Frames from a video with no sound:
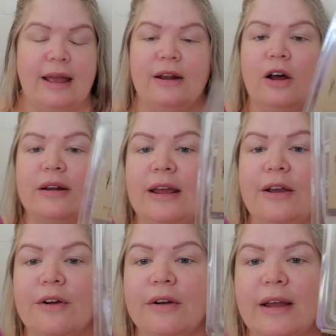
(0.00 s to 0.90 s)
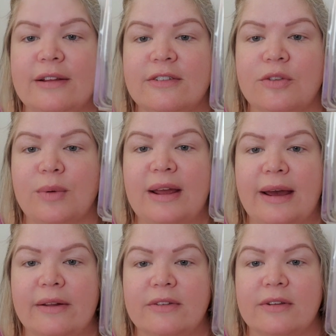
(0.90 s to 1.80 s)
And on here, it's three
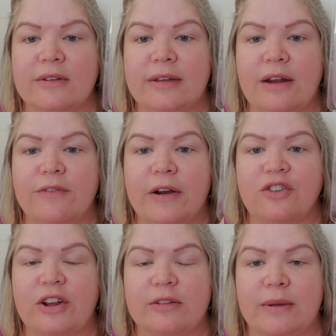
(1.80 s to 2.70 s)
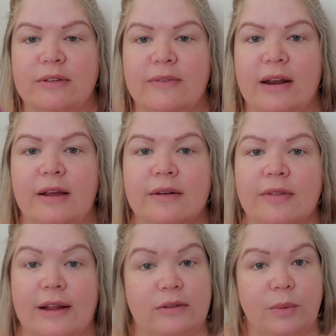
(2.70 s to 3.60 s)
ounces Fair Fairchance, Pennsylvania.
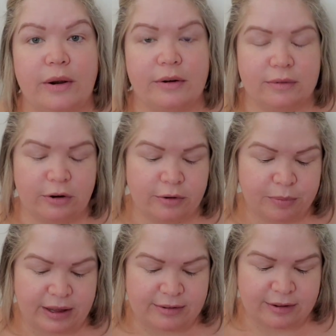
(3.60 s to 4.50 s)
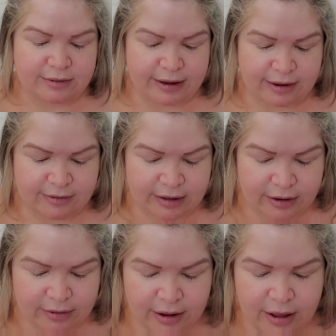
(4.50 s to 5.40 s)
That's where her place is, like I said.